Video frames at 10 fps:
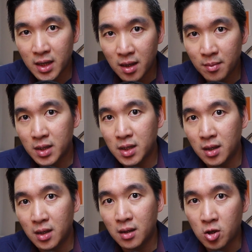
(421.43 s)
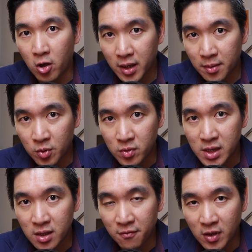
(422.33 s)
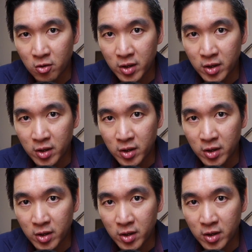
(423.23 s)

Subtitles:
inhibit the target protein of our